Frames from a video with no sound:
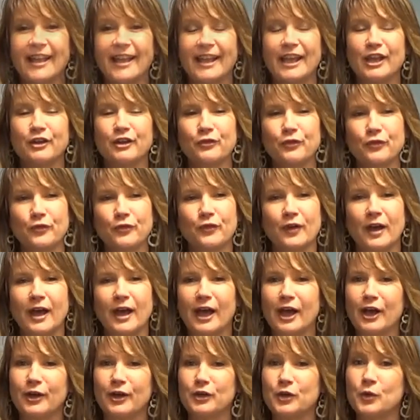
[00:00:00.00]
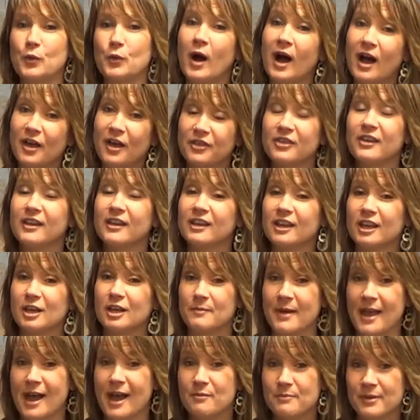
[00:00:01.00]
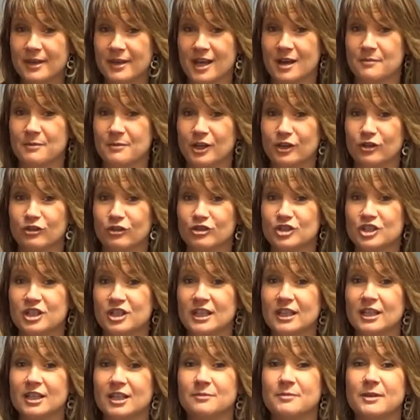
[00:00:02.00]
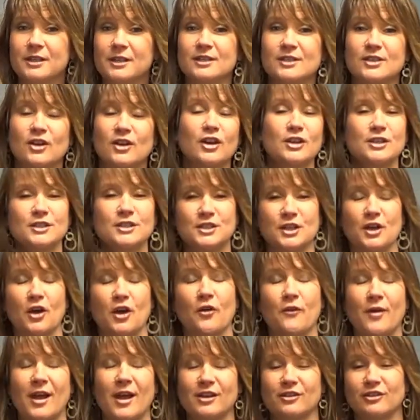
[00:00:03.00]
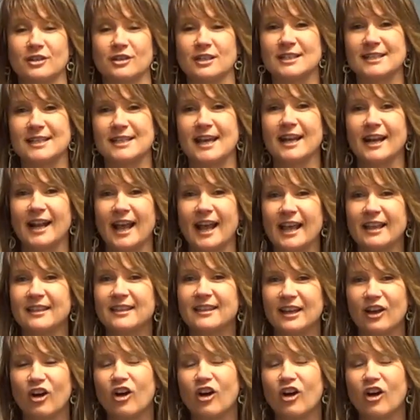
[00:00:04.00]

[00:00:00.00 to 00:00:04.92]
If you are thinking about becoming an auctioneer, because I used to go around on a Saturday and think,